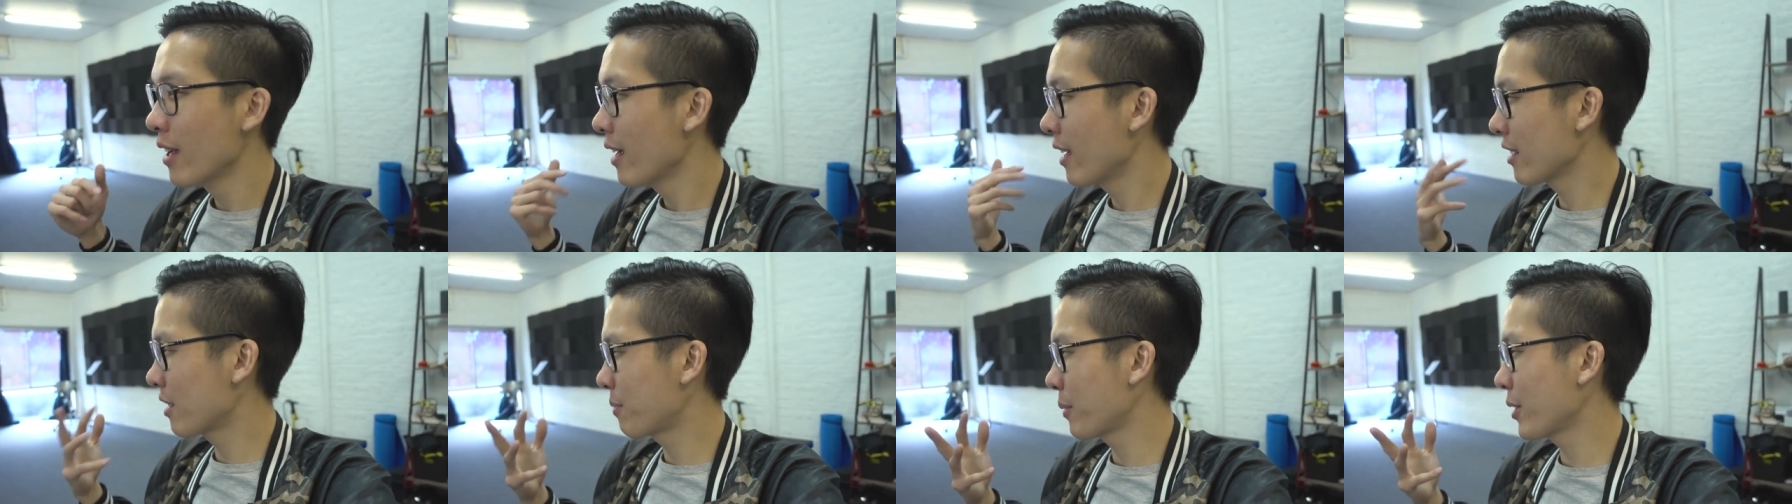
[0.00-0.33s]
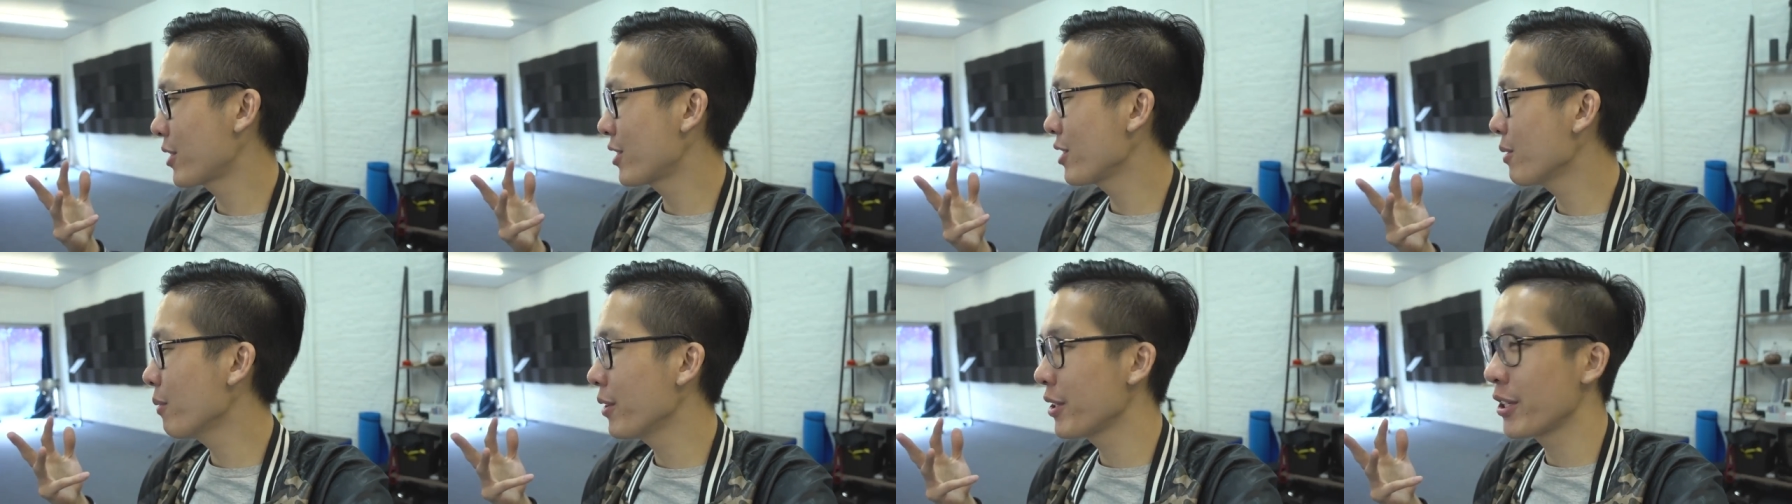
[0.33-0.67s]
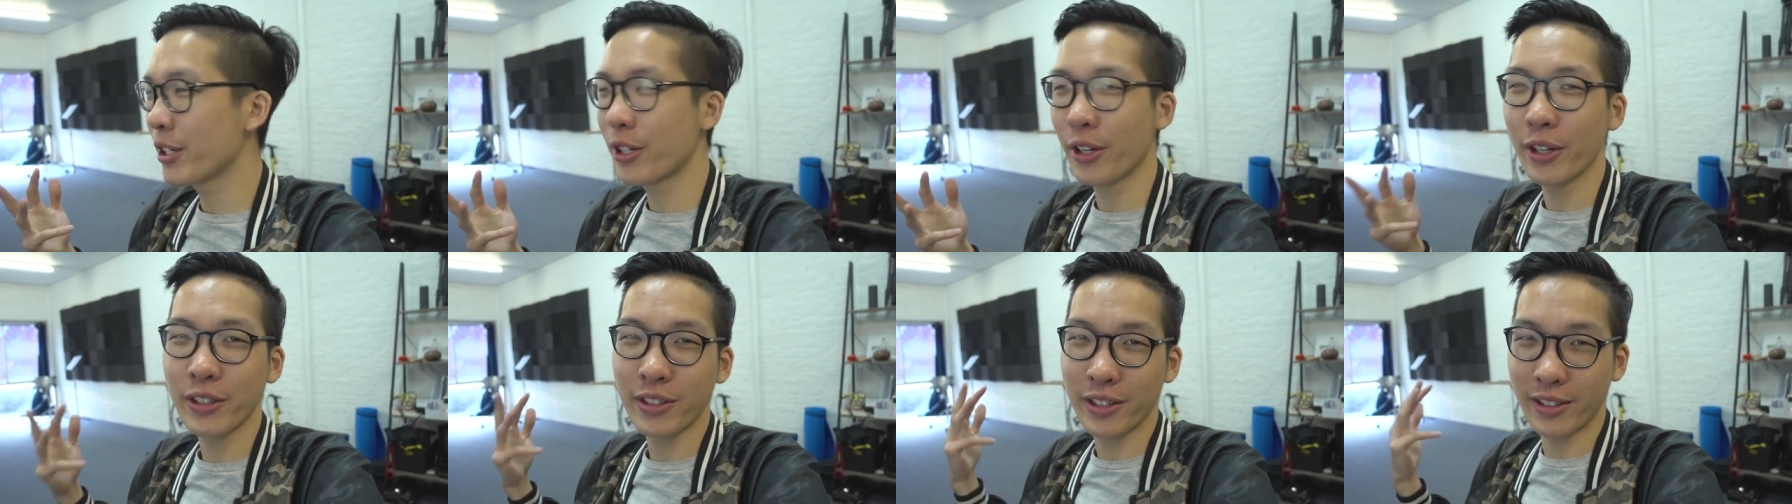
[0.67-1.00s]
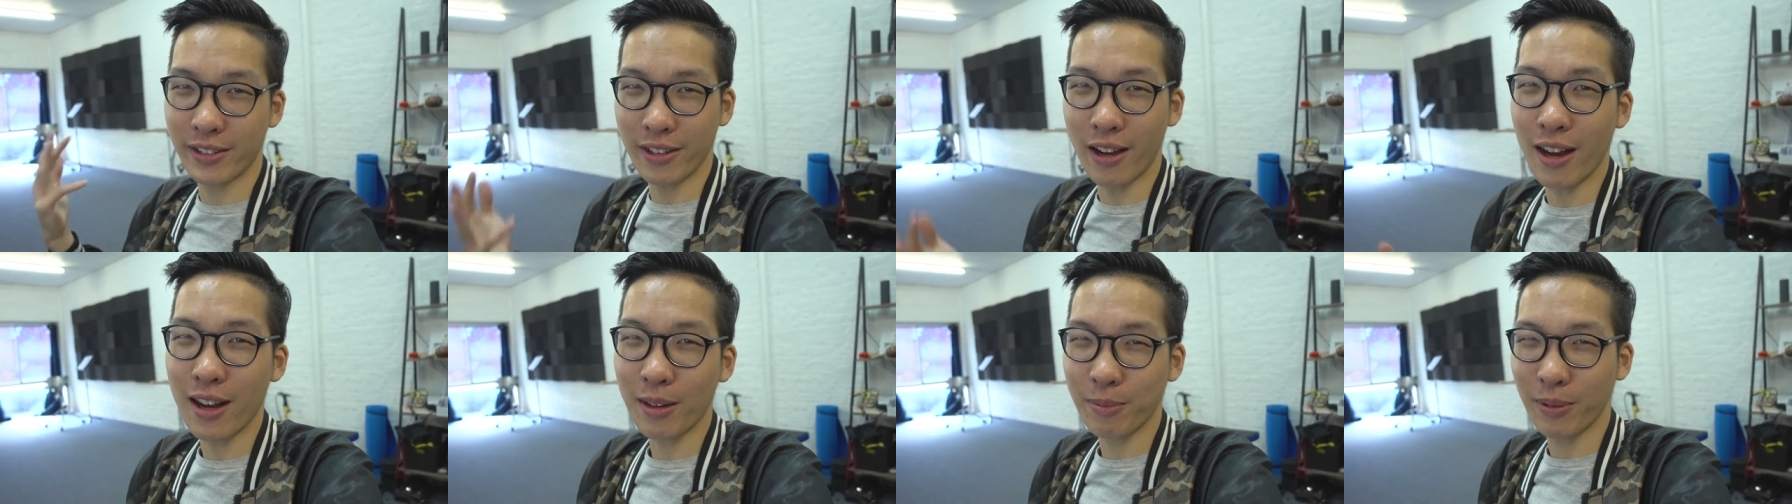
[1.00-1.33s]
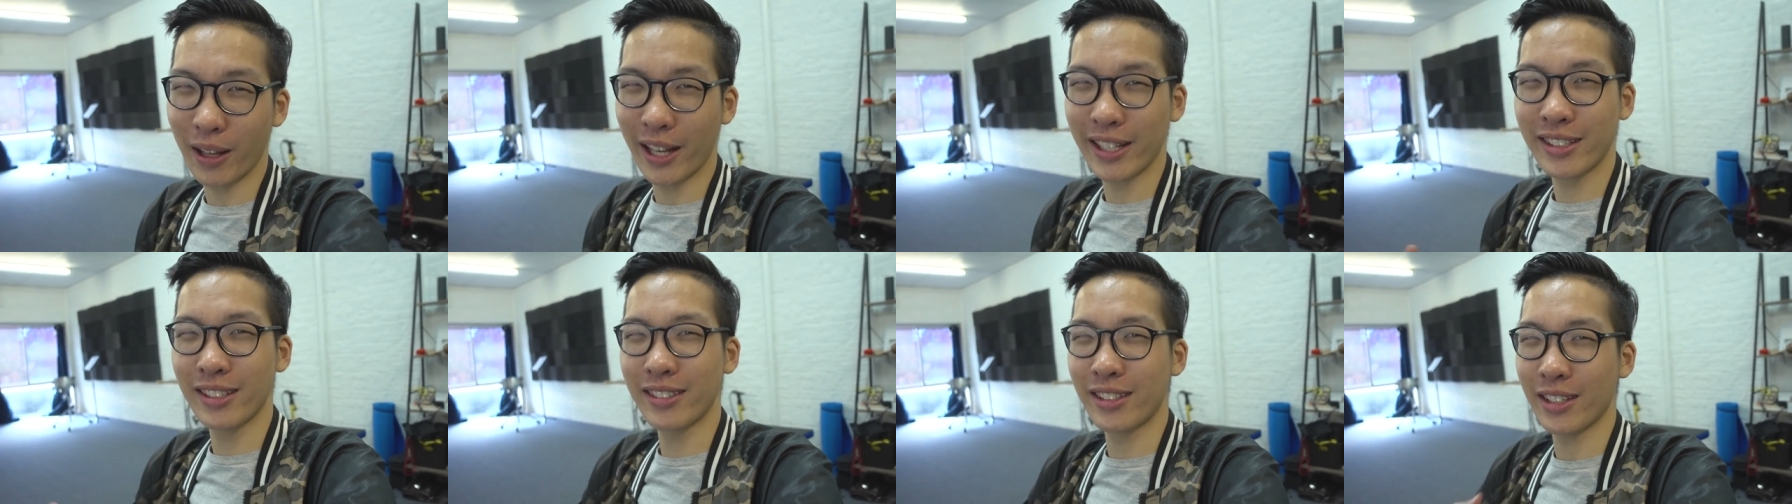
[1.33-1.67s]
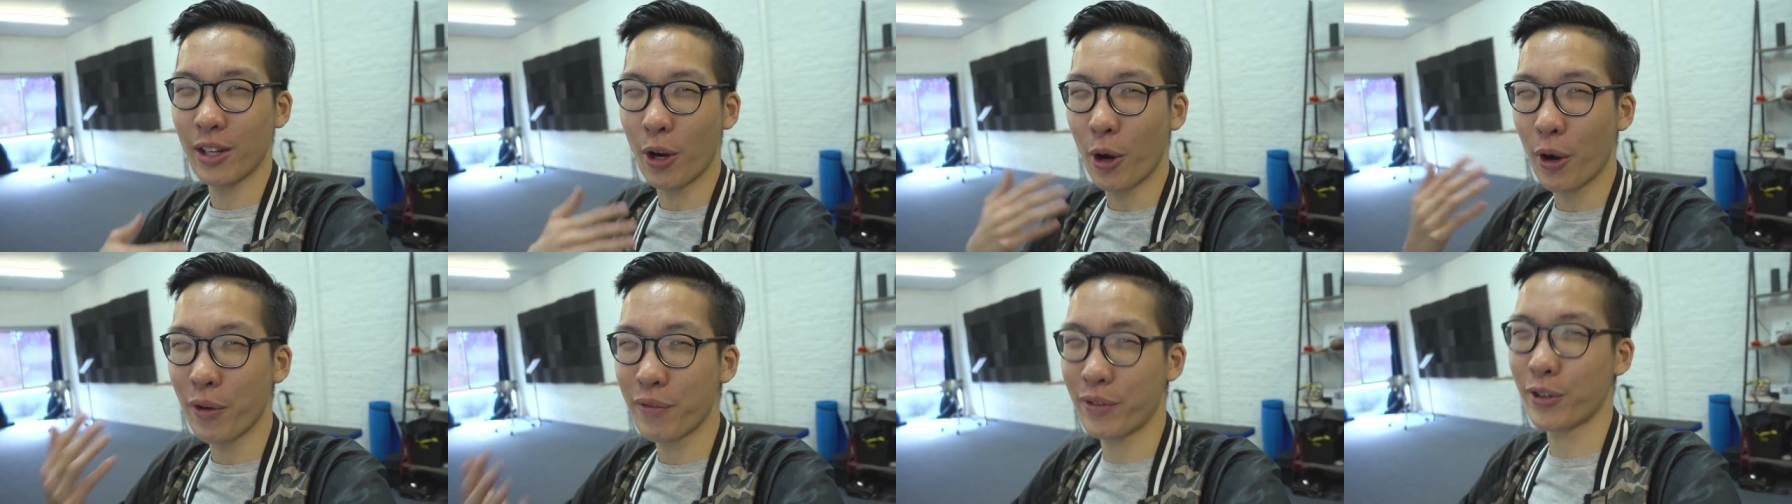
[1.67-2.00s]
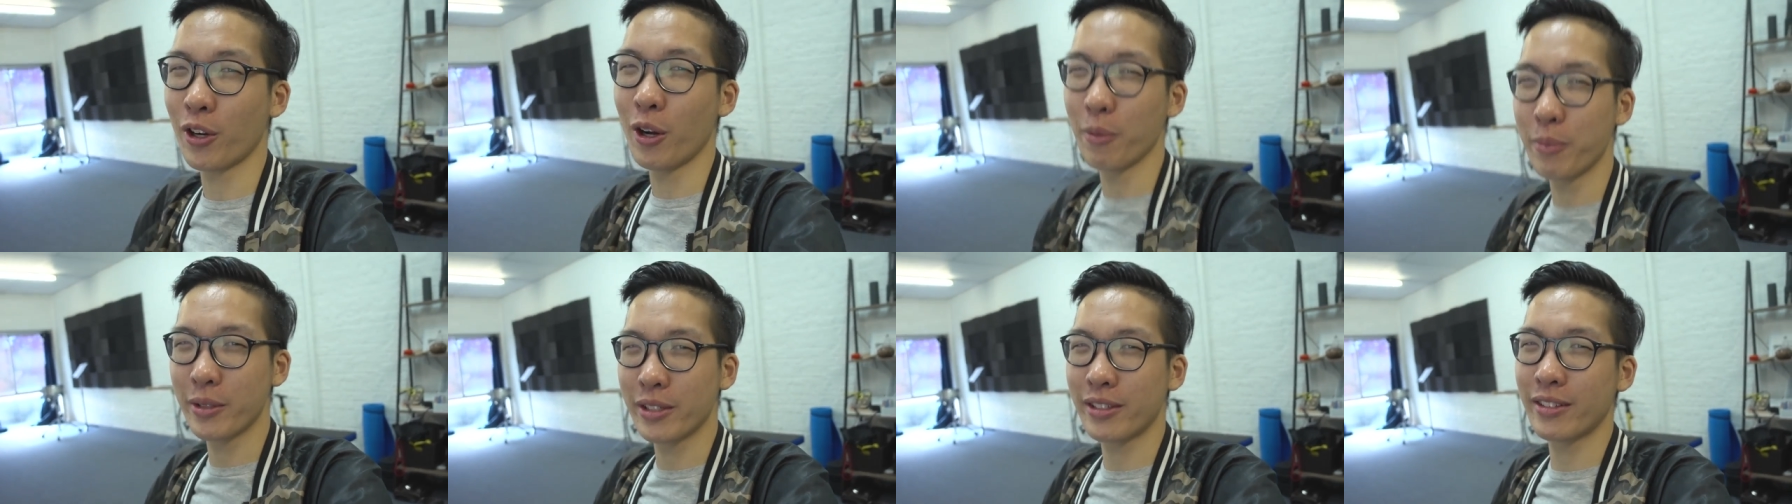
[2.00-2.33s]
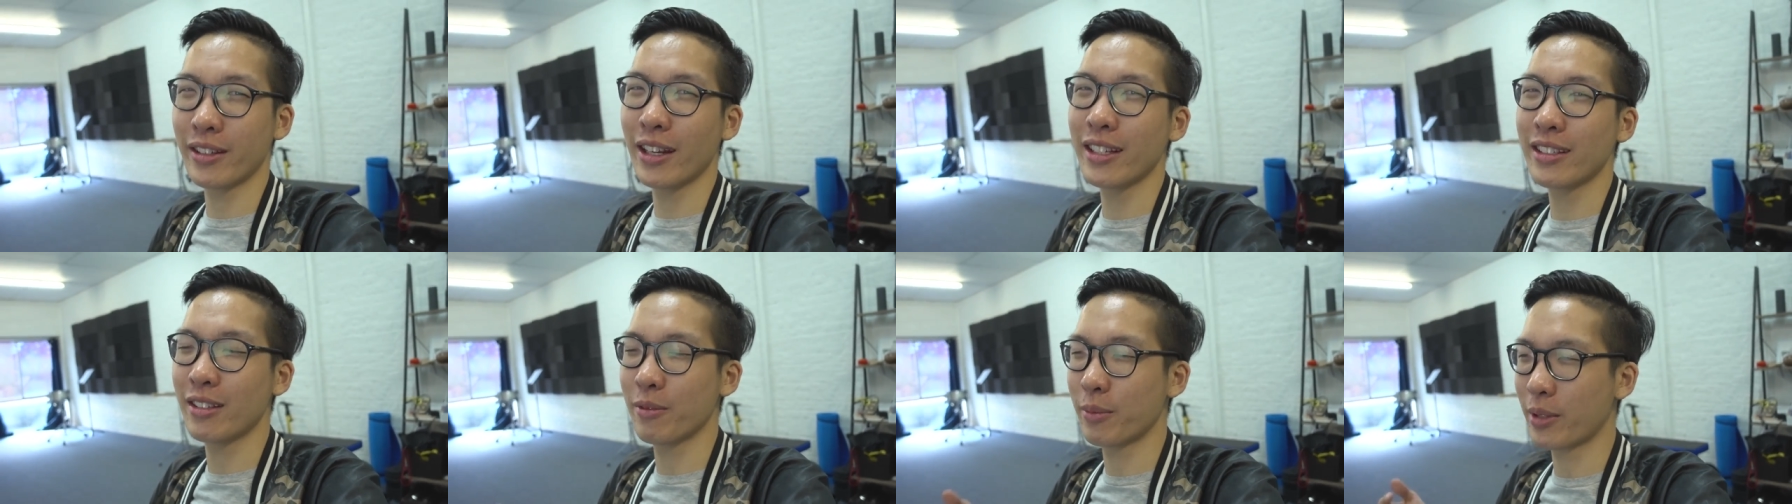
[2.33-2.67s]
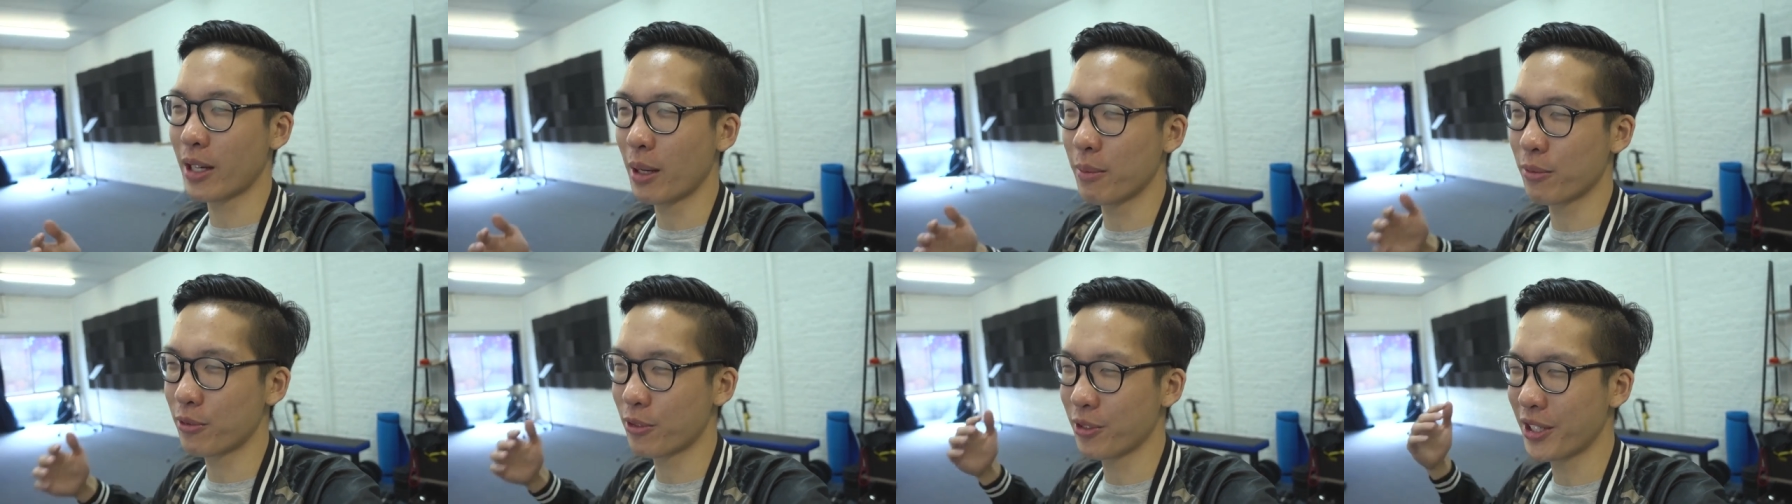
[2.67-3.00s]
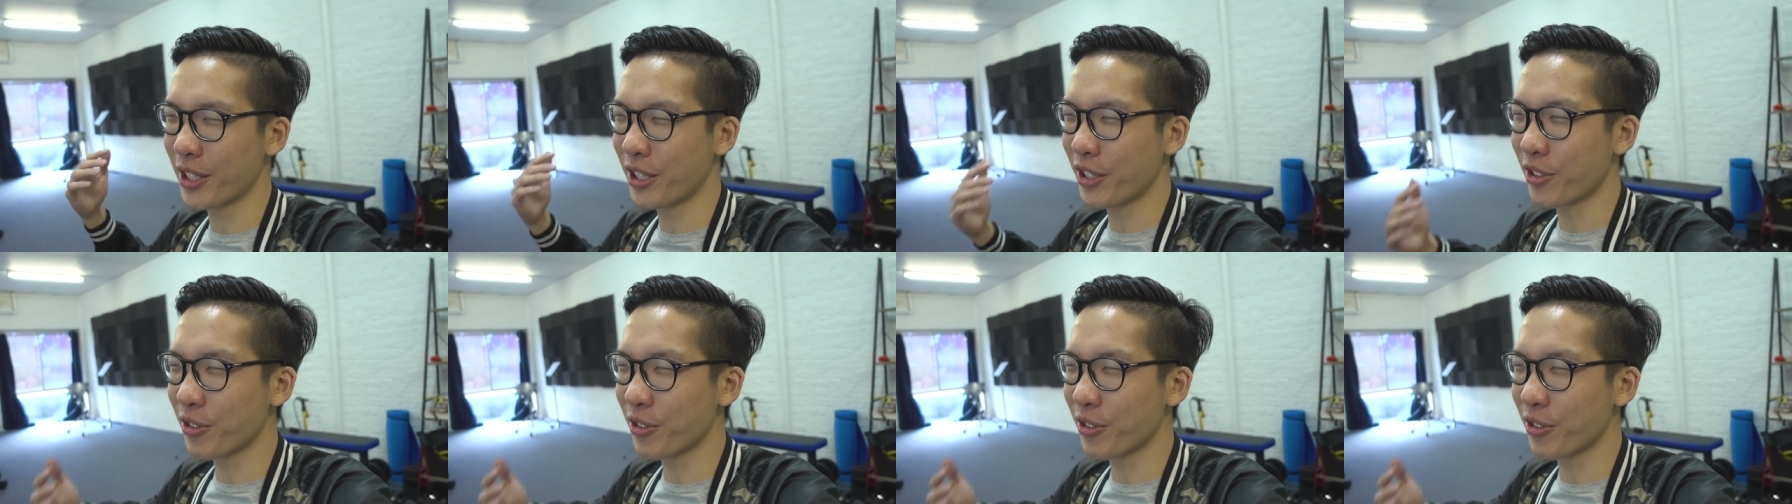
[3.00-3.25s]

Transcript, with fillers: Especially when you go to dark places, it overcompensates and becomes really